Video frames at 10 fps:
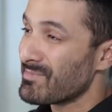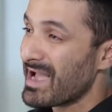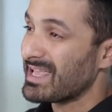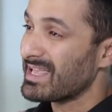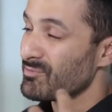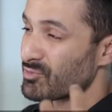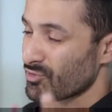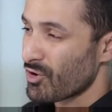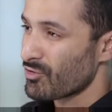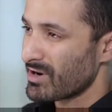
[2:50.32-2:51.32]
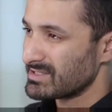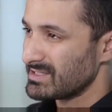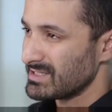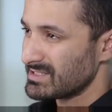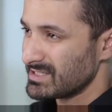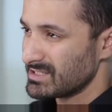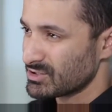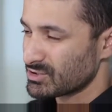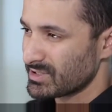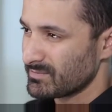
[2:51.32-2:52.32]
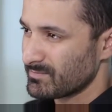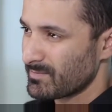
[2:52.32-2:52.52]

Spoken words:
making progress in this industry.